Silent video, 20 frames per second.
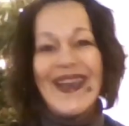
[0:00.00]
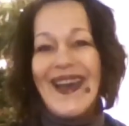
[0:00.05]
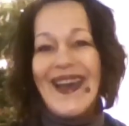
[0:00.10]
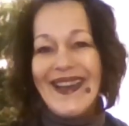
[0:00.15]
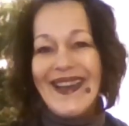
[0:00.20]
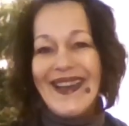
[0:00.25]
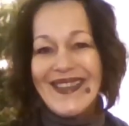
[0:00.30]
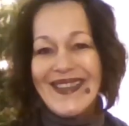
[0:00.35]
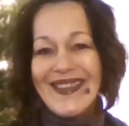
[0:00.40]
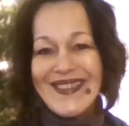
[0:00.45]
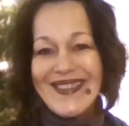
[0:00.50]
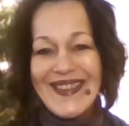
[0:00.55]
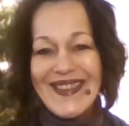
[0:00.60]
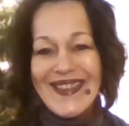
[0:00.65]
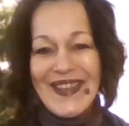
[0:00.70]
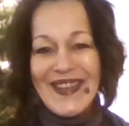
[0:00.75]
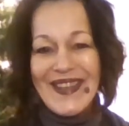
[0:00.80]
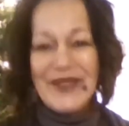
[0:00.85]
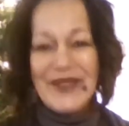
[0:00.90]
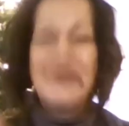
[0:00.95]
Hi, it's
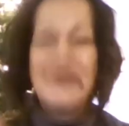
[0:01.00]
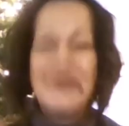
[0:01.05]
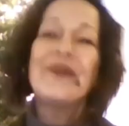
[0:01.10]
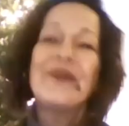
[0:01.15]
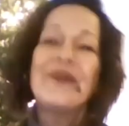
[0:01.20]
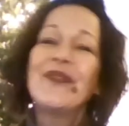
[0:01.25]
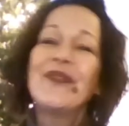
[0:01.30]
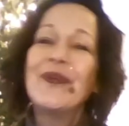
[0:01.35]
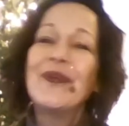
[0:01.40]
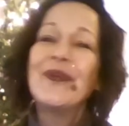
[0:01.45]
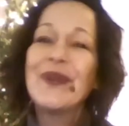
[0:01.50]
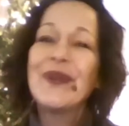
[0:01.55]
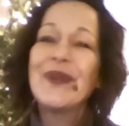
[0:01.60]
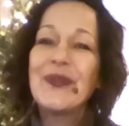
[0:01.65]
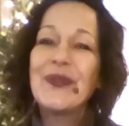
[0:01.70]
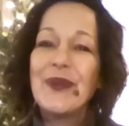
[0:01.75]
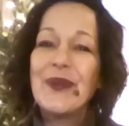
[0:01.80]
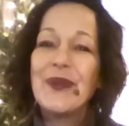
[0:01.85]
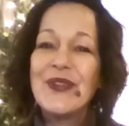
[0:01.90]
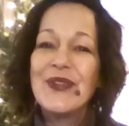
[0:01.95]
Kim from
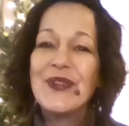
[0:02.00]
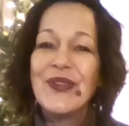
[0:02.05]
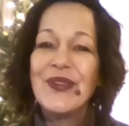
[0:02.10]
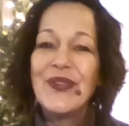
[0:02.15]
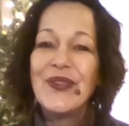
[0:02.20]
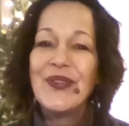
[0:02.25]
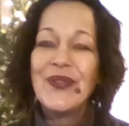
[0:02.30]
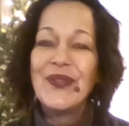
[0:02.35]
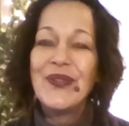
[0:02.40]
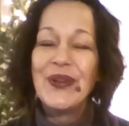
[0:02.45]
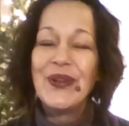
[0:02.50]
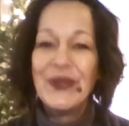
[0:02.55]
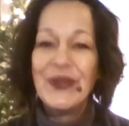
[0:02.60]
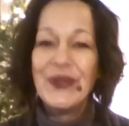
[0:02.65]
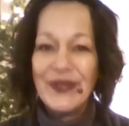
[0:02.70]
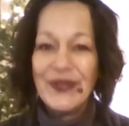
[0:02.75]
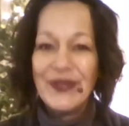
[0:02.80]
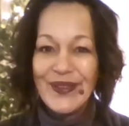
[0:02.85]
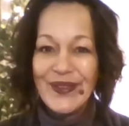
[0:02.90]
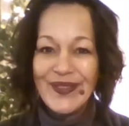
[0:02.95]
Expressions of the
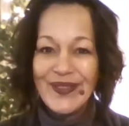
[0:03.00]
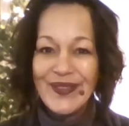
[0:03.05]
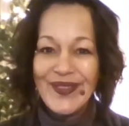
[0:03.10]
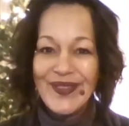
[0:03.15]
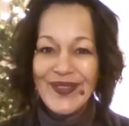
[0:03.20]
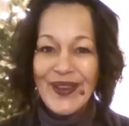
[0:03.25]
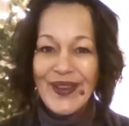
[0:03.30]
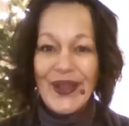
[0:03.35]
Universe.